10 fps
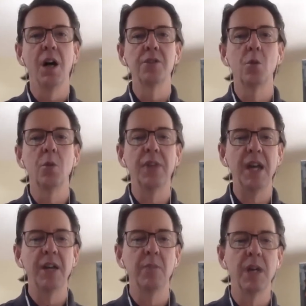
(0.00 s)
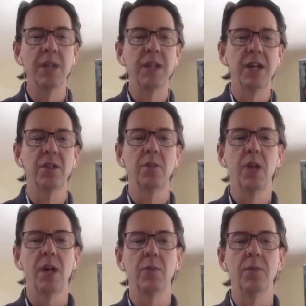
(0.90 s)
So with that in mind, actually,
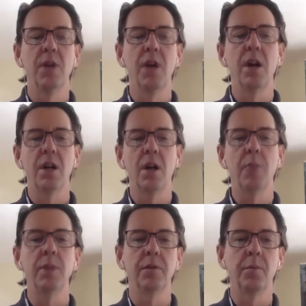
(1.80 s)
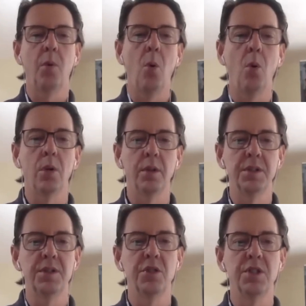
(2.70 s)
we've got a couple of
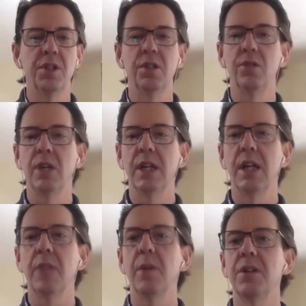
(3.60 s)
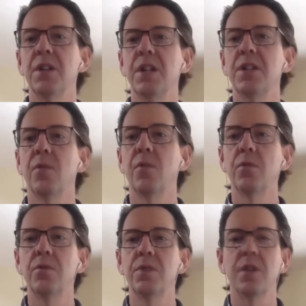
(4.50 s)
polls just to get a better sense for
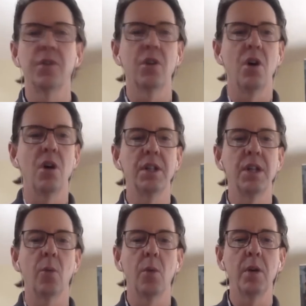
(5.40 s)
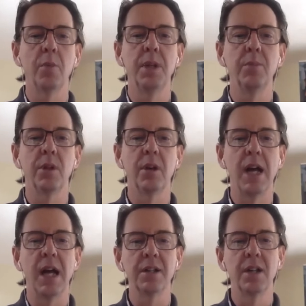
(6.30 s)
who's on the call and kind of where people are at.